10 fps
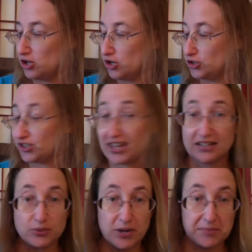So that
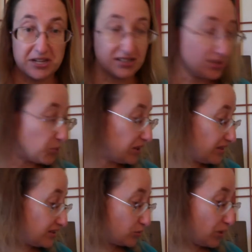is what I'm going to spin
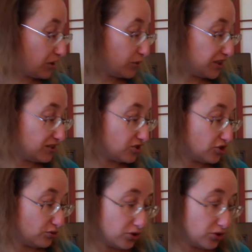this week with these two.